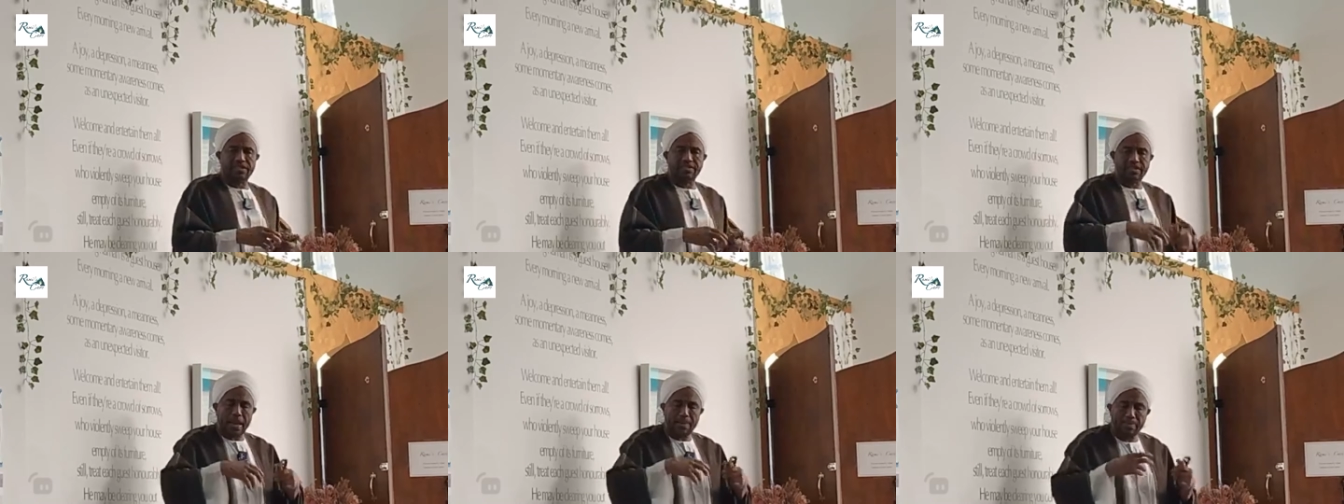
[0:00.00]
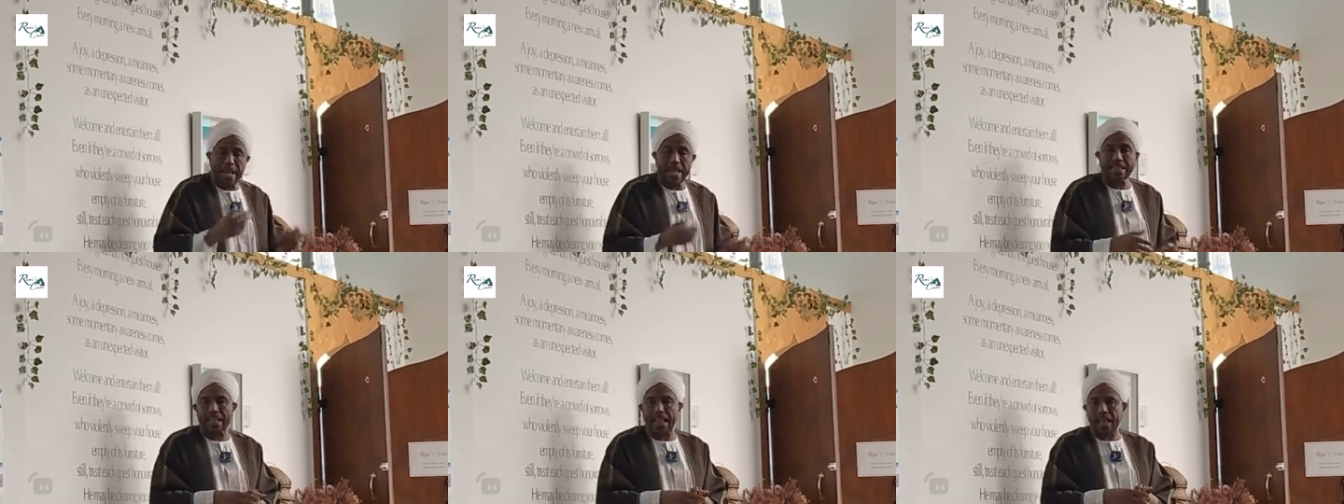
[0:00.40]
and
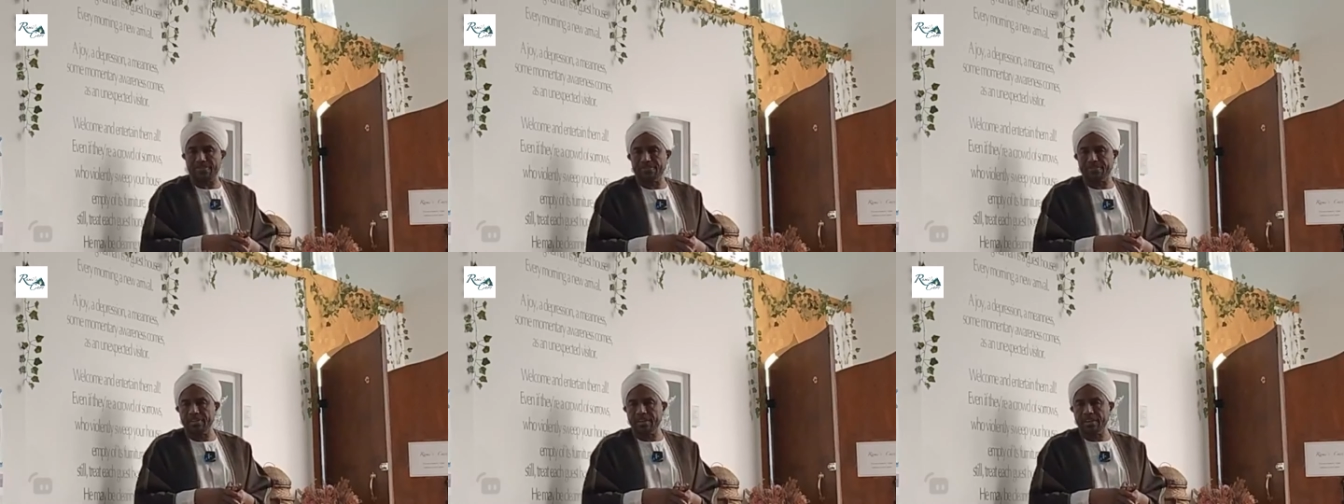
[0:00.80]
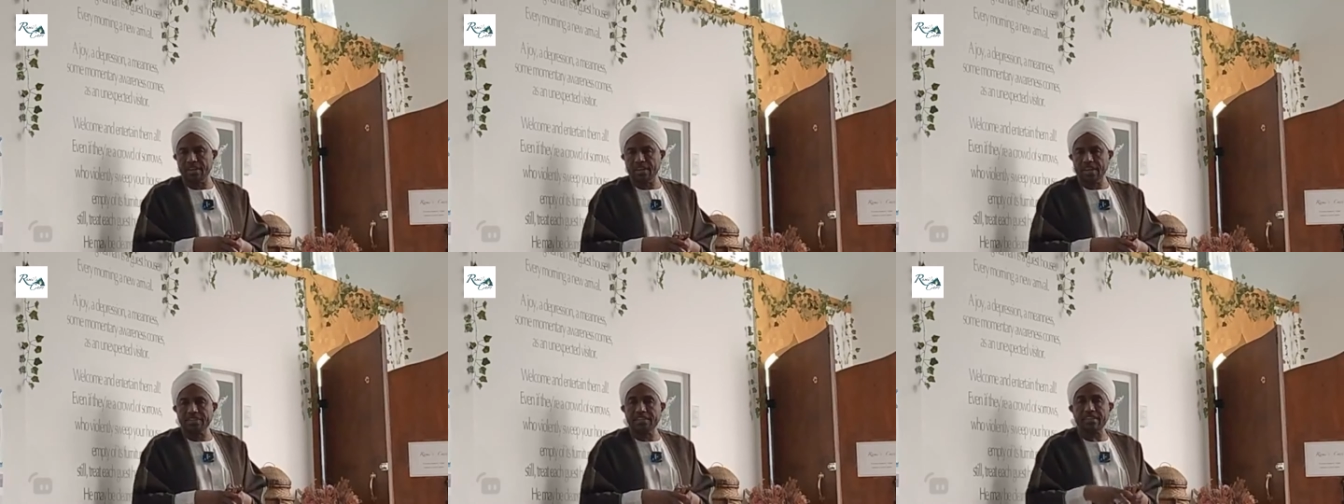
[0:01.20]
celebrate life.
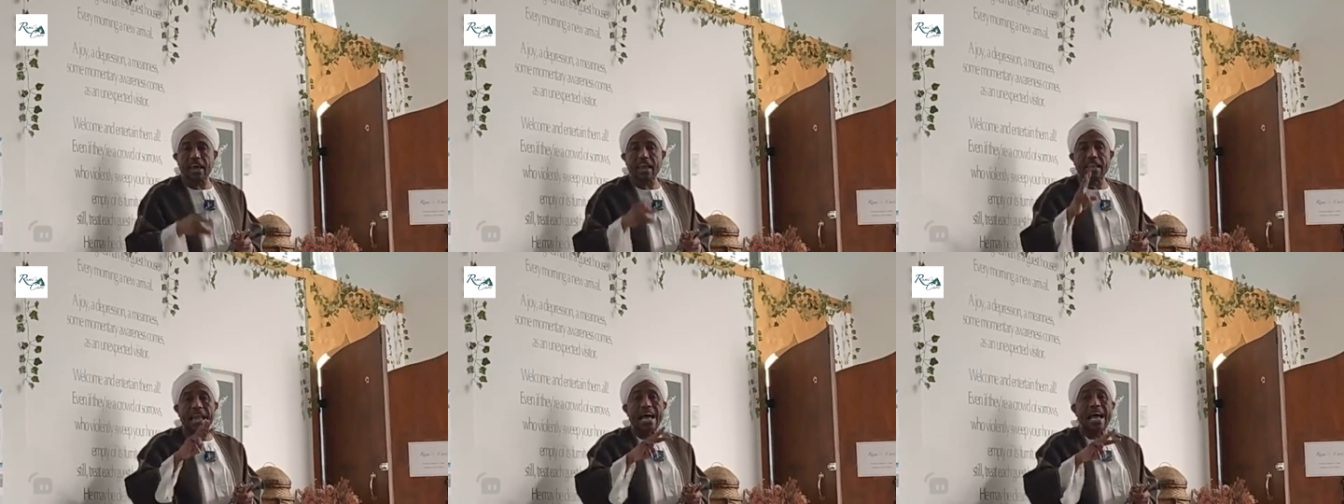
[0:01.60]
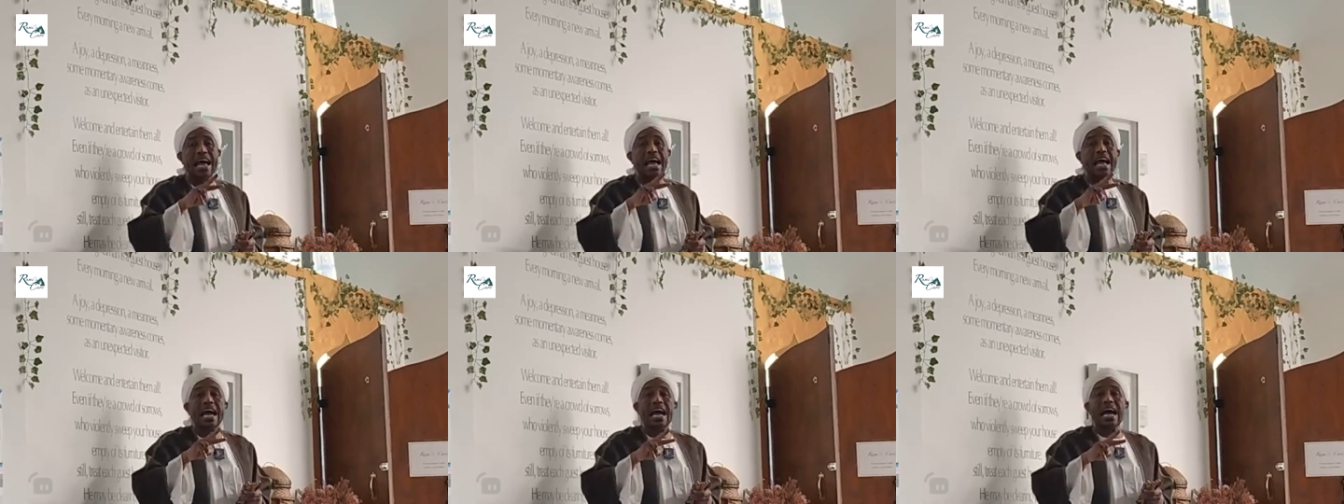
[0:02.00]
He said,
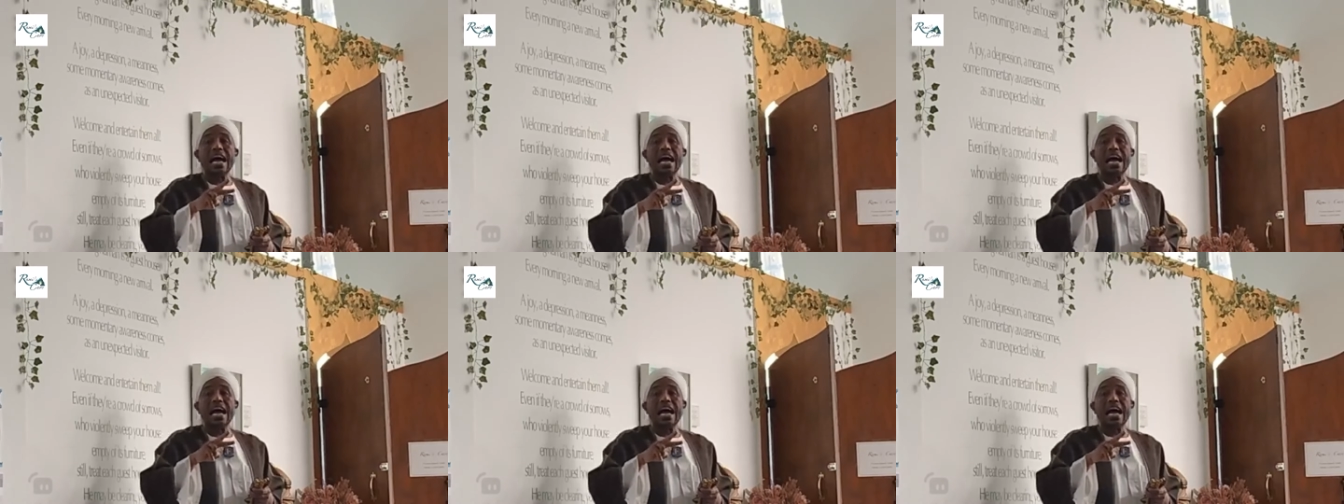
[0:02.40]
Allah